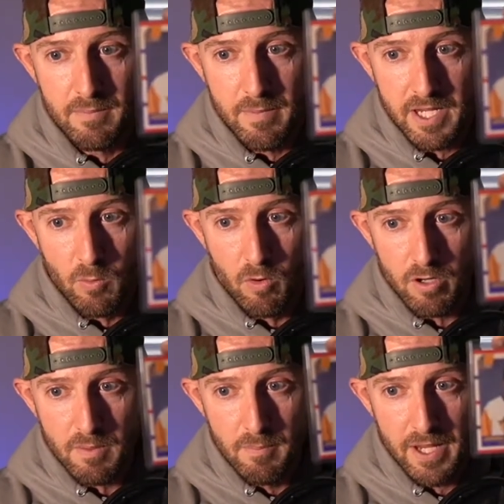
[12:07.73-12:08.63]
Make it
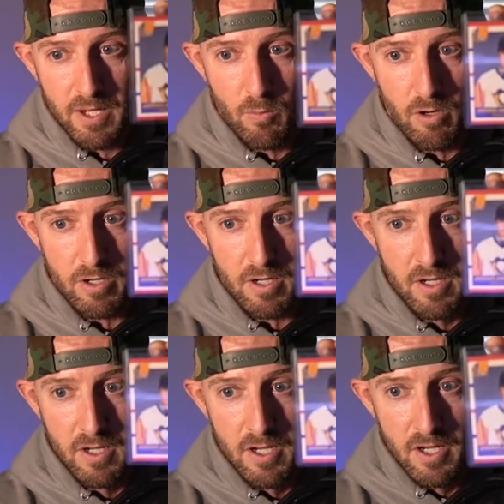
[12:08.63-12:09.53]
work. Make it work.
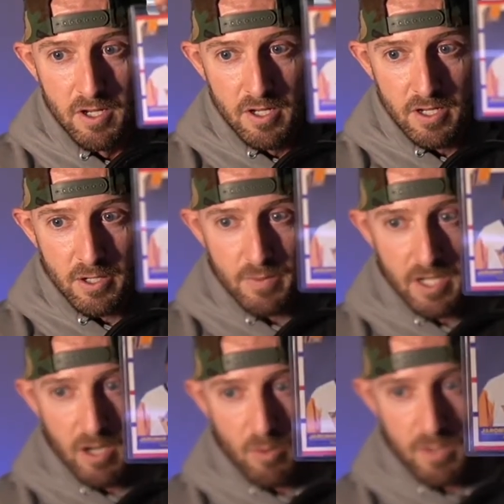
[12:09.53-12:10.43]
Here we
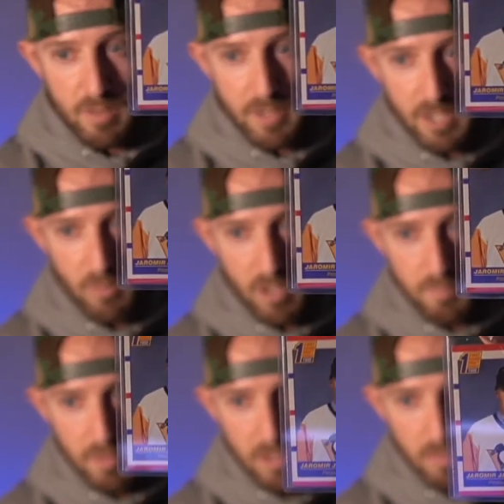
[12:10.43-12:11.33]
go. We're going to make it
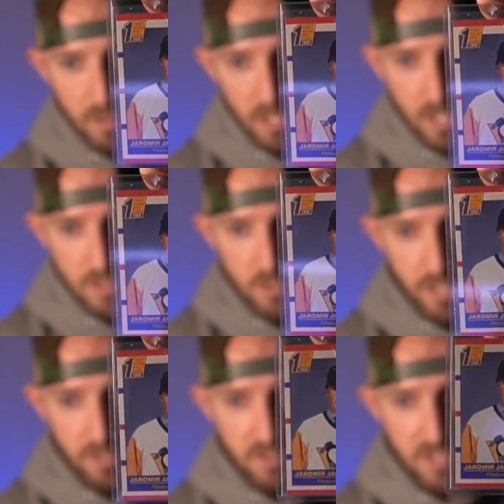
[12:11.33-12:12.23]
work. Boom. So
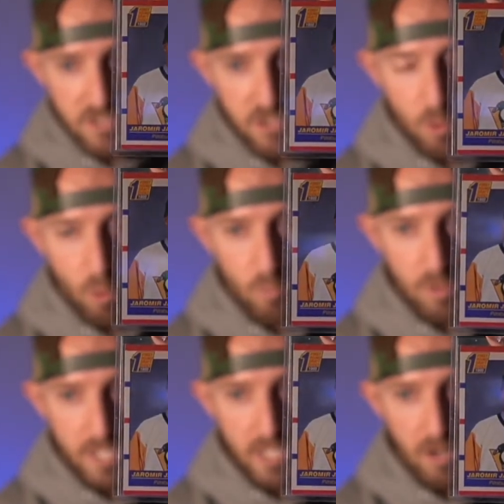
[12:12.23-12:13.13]
here's his Score
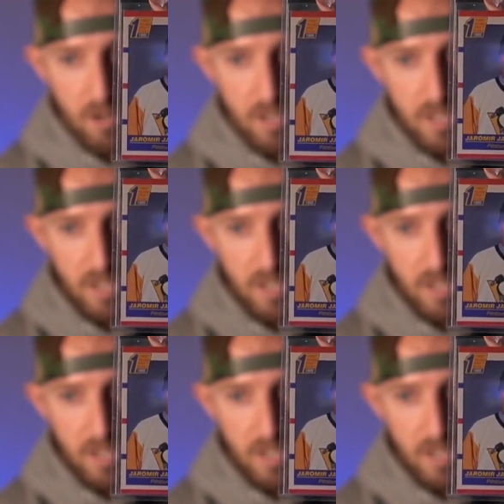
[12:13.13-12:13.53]
rookie card.